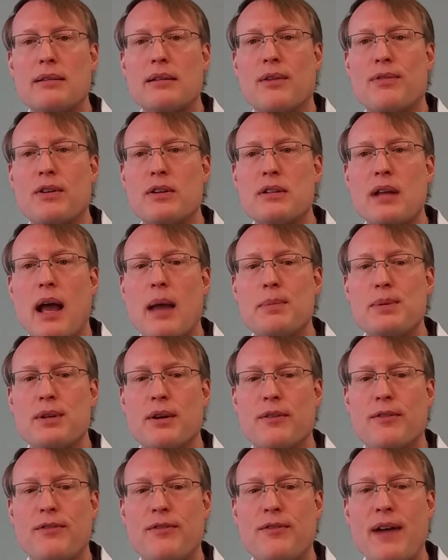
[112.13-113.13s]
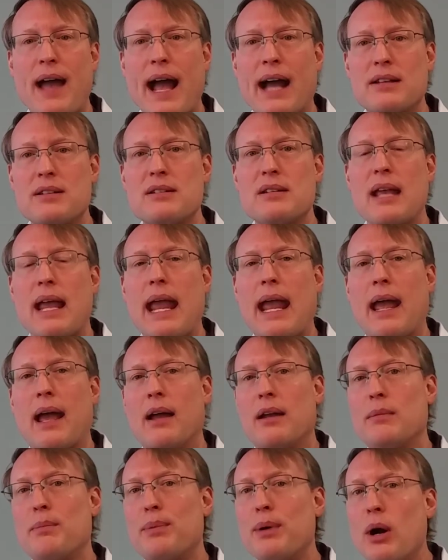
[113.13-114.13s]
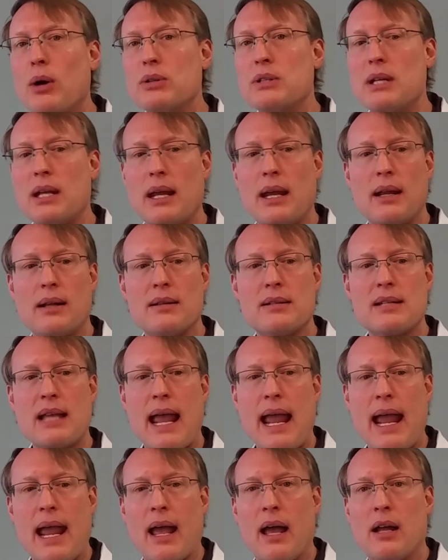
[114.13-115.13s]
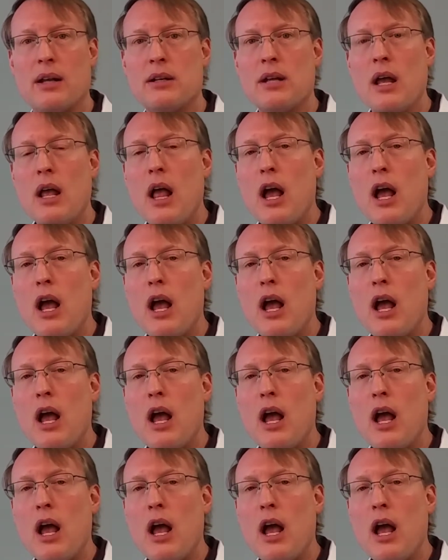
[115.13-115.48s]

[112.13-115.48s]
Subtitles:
different types of fats and proteins and